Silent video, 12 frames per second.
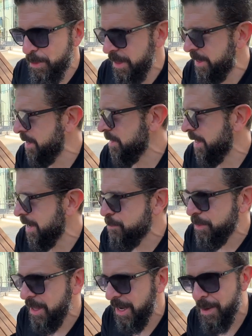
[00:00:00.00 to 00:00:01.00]
They didn't lay
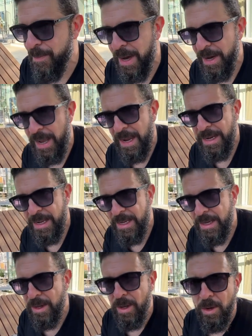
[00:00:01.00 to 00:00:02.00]
blame on any
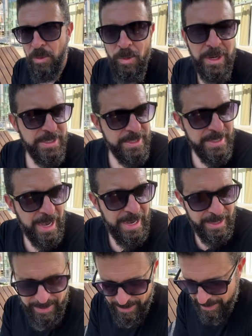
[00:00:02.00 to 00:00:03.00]
one
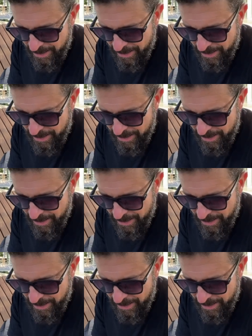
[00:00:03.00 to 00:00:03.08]
side.